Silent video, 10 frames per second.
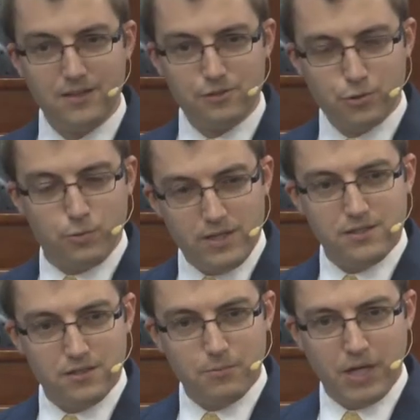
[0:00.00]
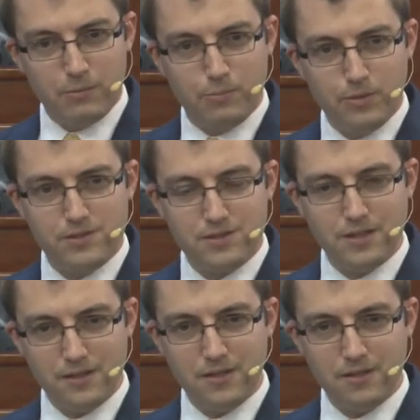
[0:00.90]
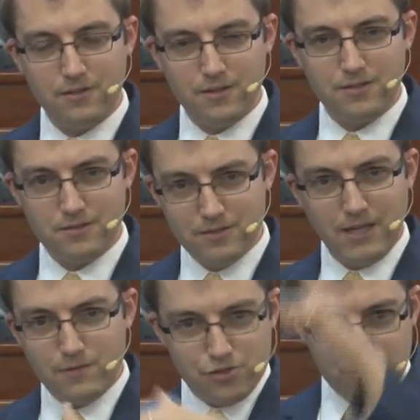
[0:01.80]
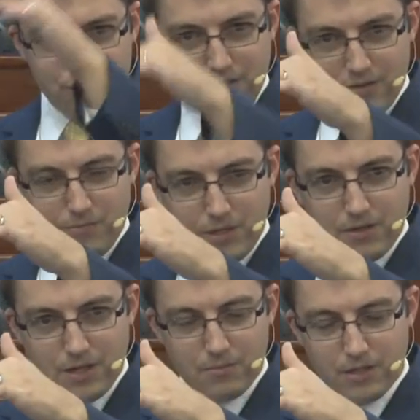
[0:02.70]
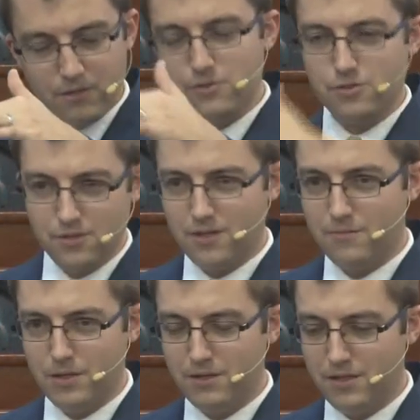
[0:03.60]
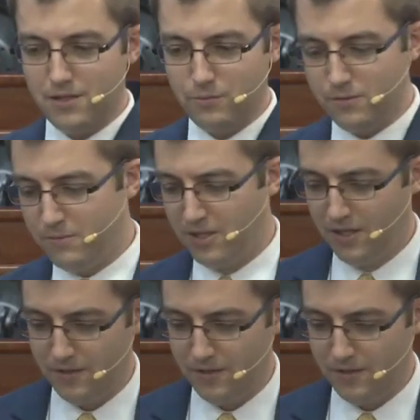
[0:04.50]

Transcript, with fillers: there's a reason the Bible puts that there that David should not have married Abigail, should not have married Ahinoam.